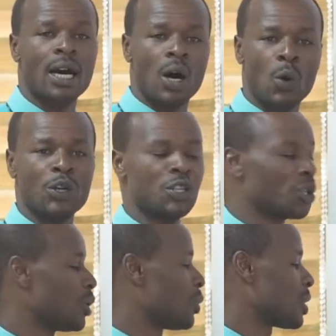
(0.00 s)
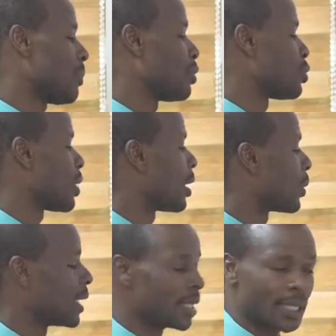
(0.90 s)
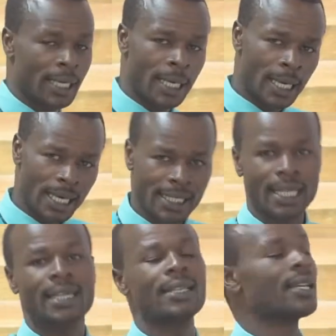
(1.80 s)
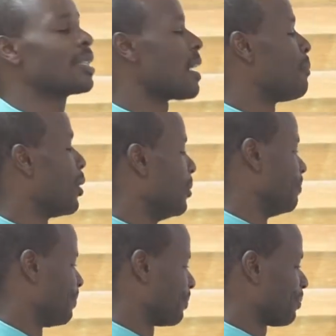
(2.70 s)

which you're supposed to calculate. Let's take this example.